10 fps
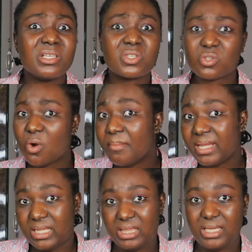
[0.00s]
so
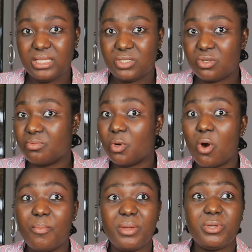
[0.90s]
many things,
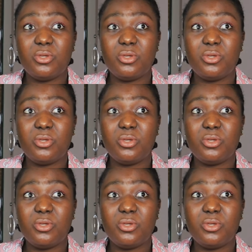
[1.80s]
or maybe